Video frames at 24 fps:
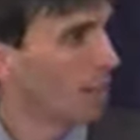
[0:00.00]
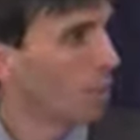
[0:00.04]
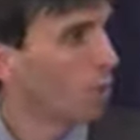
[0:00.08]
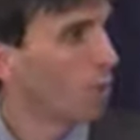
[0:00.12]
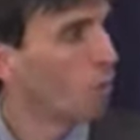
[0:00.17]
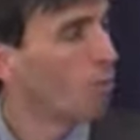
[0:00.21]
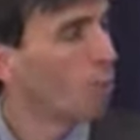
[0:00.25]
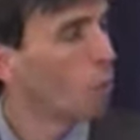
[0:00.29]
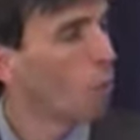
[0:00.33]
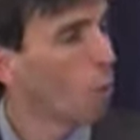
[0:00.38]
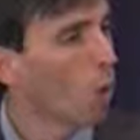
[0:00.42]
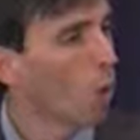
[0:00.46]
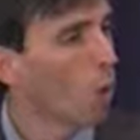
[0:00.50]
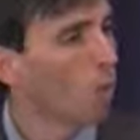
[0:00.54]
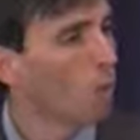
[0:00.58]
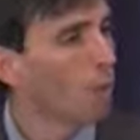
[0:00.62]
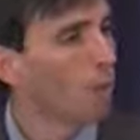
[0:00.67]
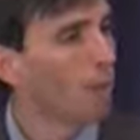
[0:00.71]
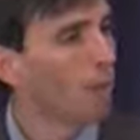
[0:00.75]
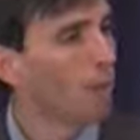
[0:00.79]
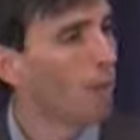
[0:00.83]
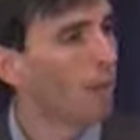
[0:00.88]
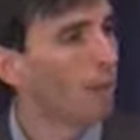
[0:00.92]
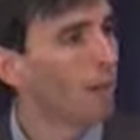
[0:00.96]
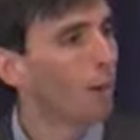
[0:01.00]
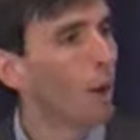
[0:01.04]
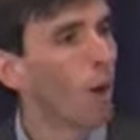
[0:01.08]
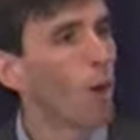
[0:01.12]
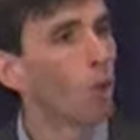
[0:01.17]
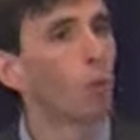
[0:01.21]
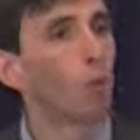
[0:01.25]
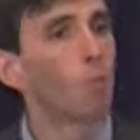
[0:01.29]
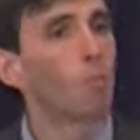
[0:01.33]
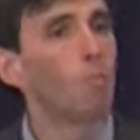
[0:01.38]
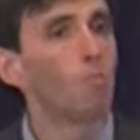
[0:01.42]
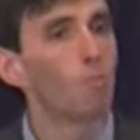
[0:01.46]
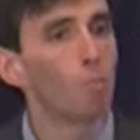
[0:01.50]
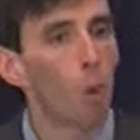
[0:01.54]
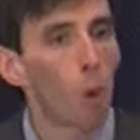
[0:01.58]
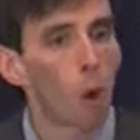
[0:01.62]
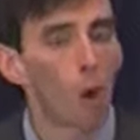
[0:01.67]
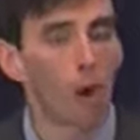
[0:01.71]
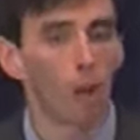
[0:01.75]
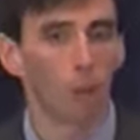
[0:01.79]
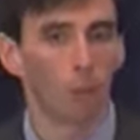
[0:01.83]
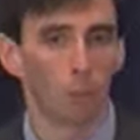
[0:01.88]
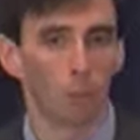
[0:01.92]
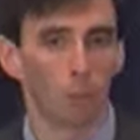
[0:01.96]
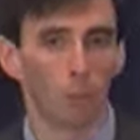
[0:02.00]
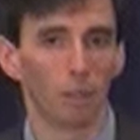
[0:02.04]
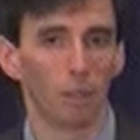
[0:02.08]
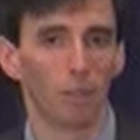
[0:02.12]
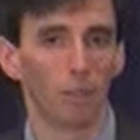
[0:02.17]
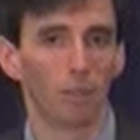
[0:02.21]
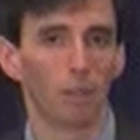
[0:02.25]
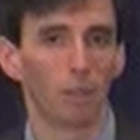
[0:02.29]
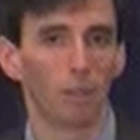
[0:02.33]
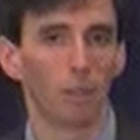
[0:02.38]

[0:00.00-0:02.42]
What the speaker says: to form a remarkable